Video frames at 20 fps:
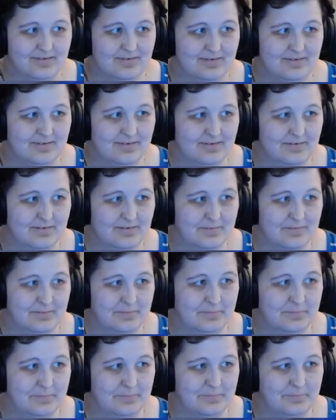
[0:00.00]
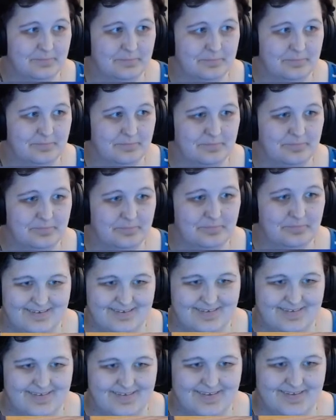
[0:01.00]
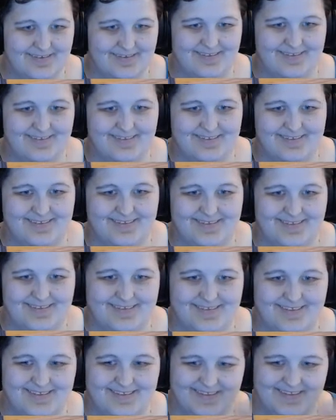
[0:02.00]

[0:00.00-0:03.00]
Nothing is said.